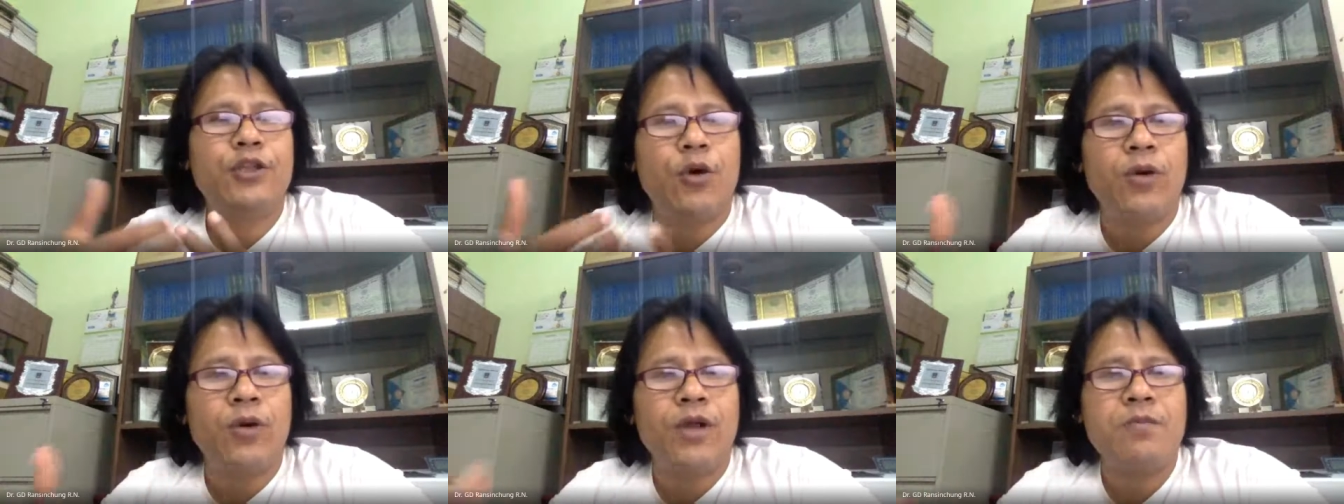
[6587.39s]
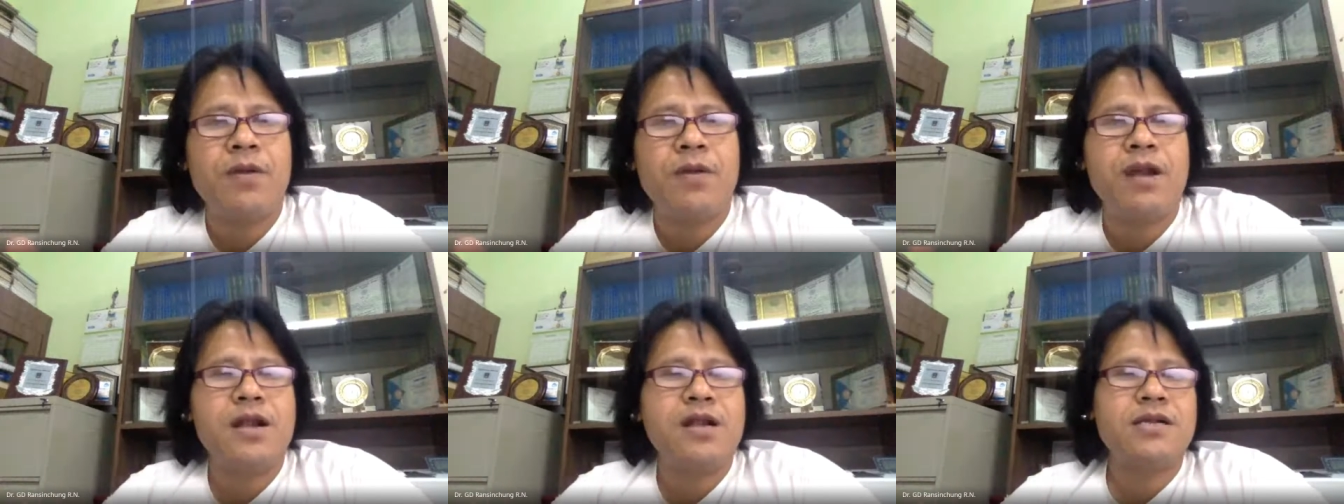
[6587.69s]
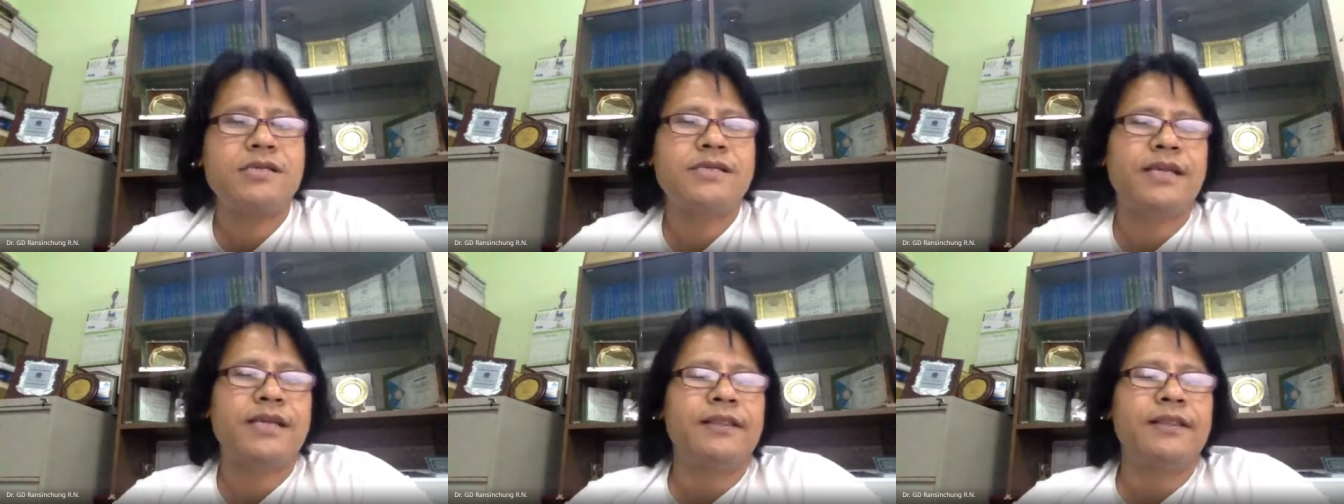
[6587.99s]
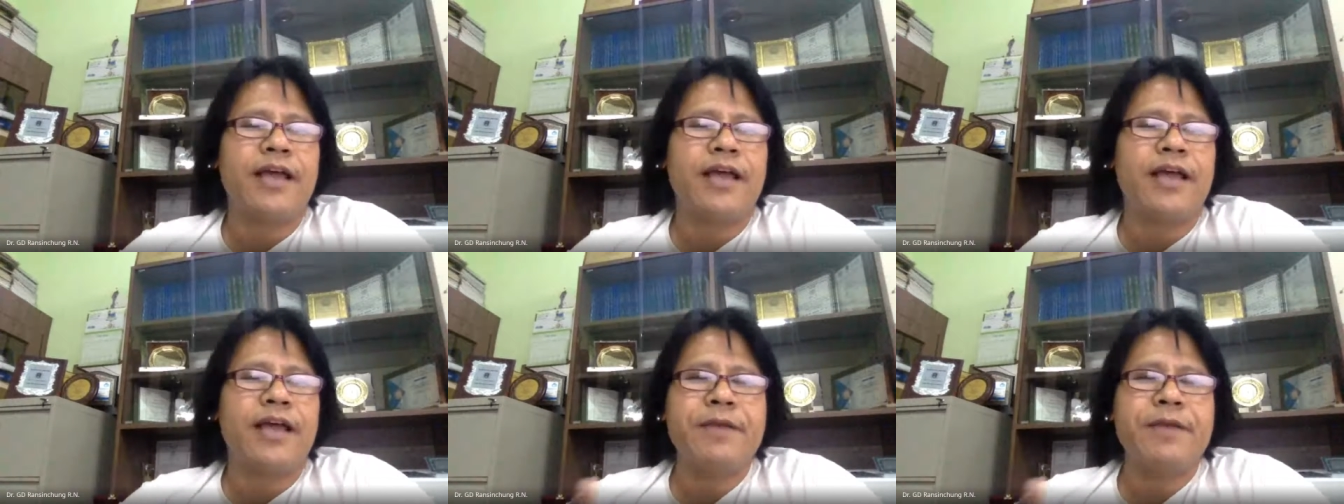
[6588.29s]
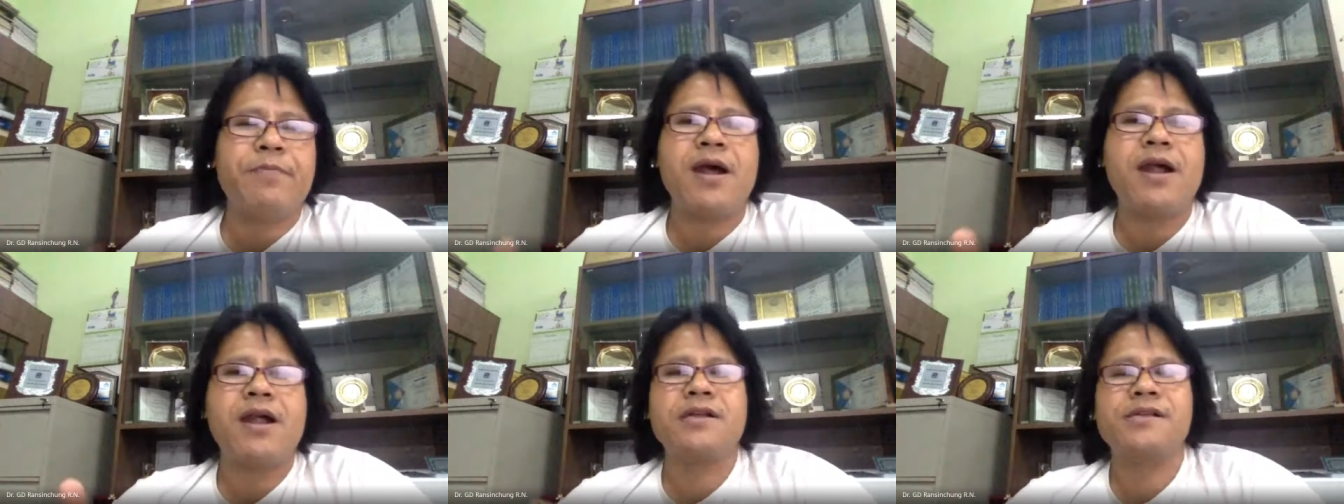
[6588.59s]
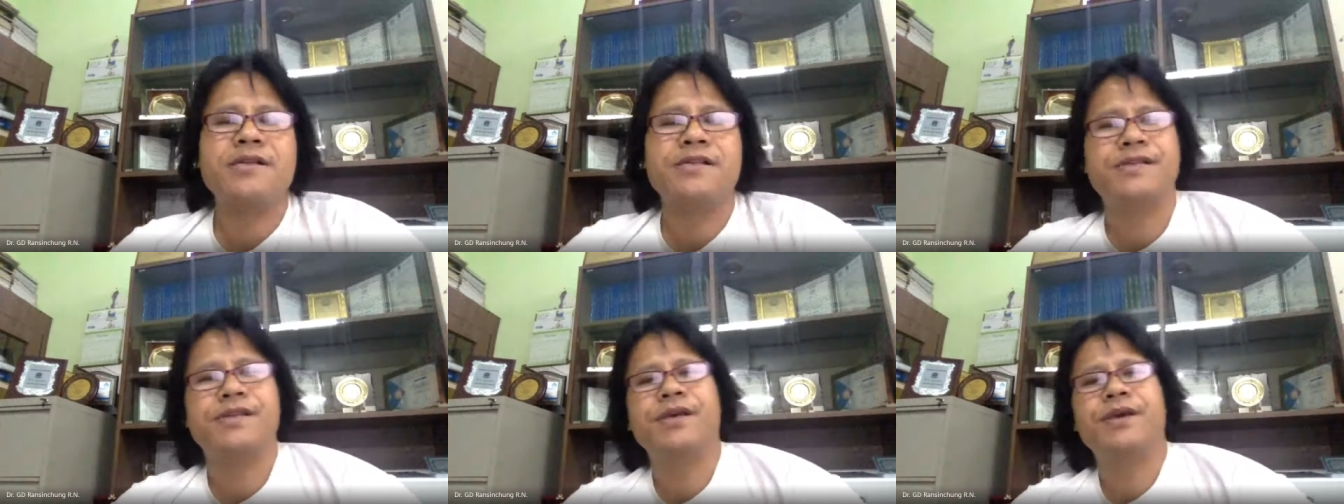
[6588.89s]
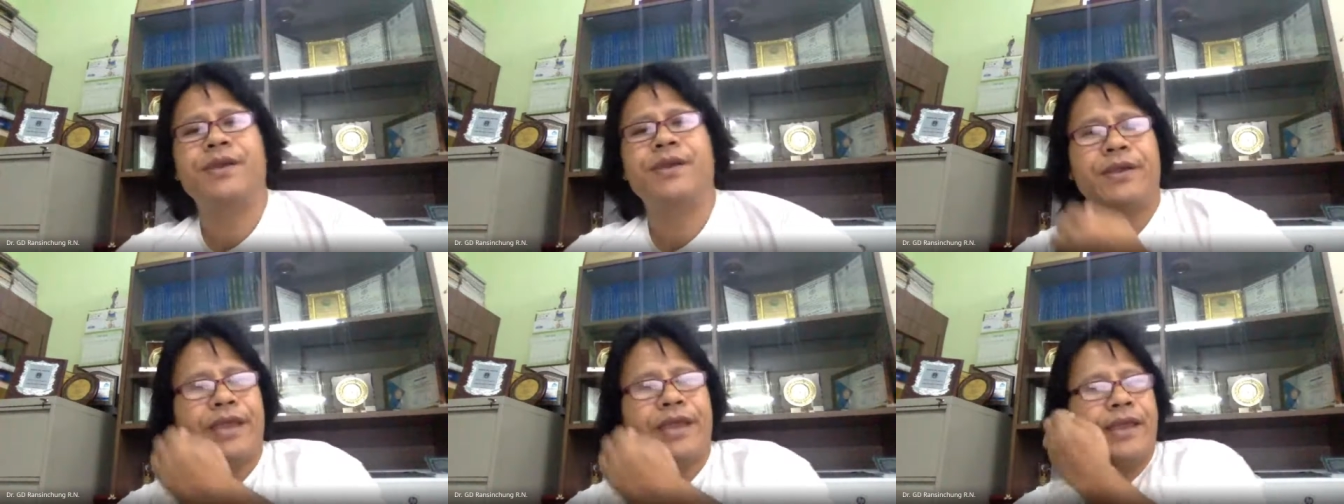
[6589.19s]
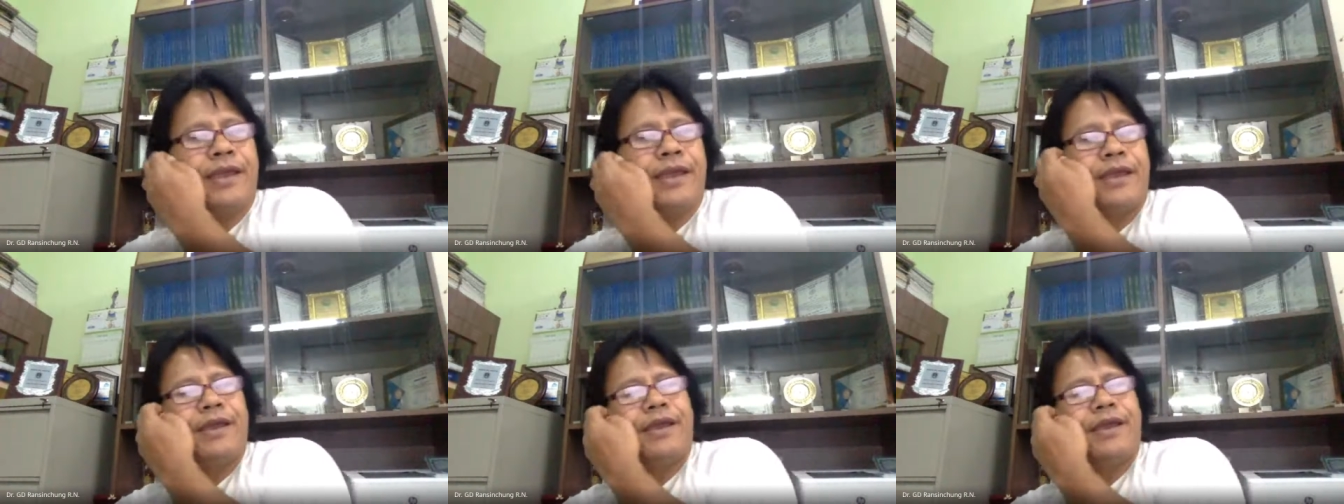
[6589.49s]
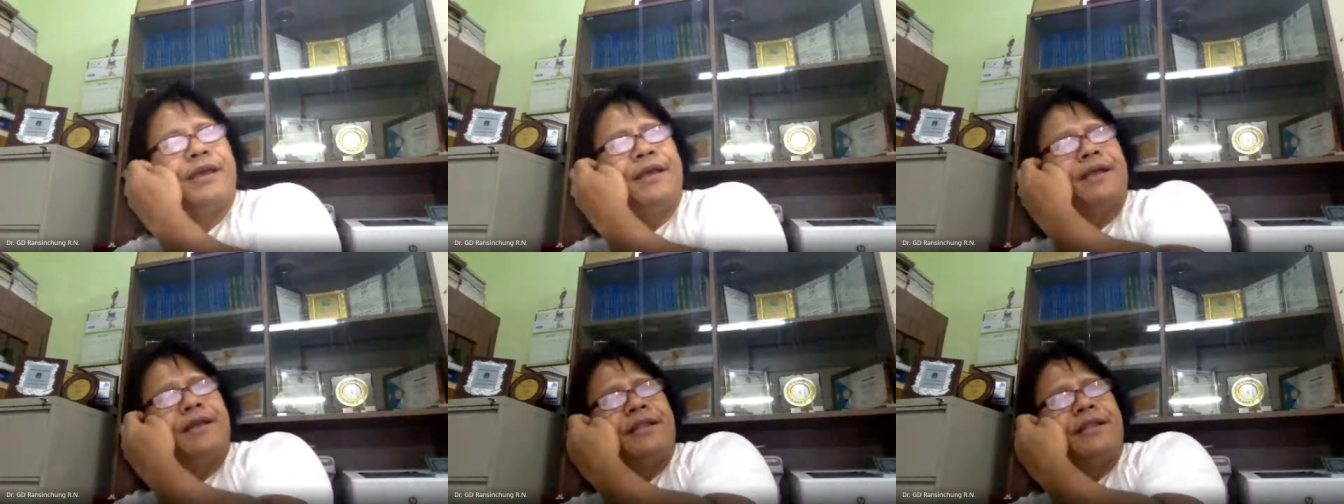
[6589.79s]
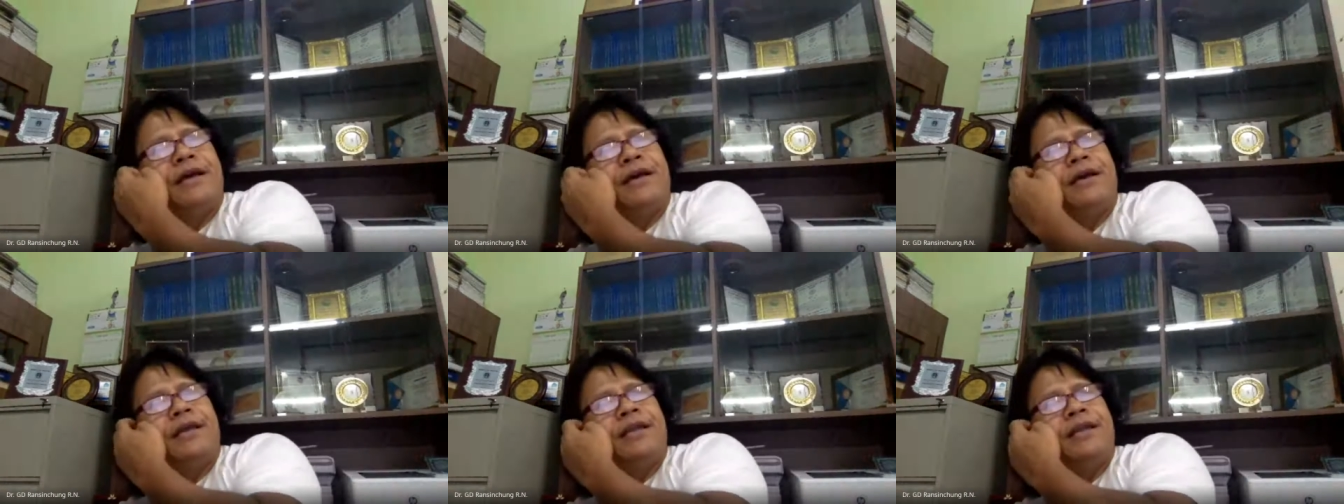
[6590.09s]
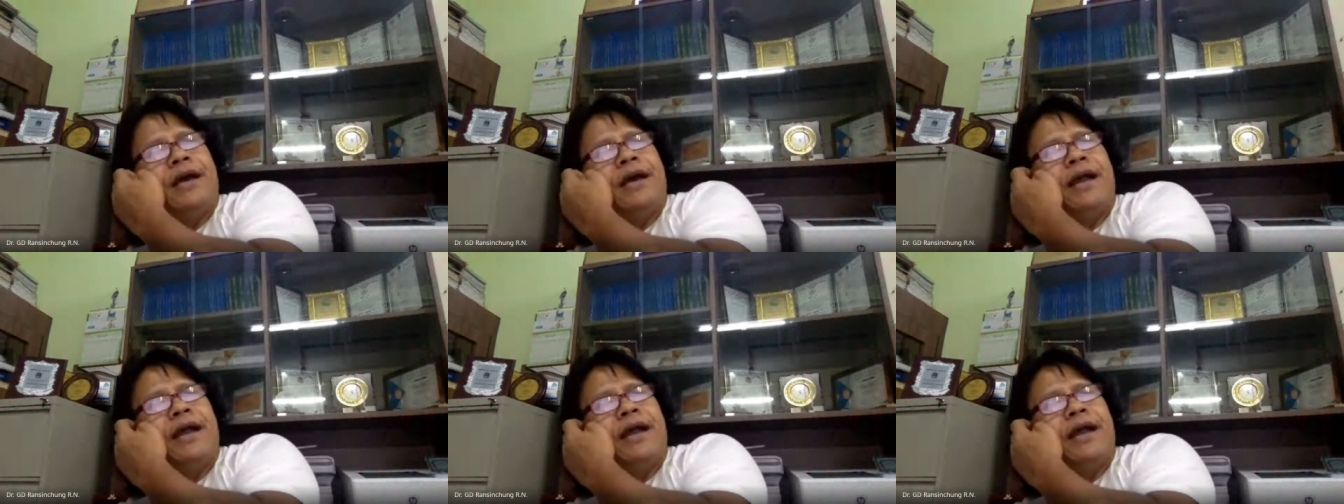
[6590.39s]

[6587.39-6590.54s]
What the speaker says: dowel bars and tie bars. Okay, now in the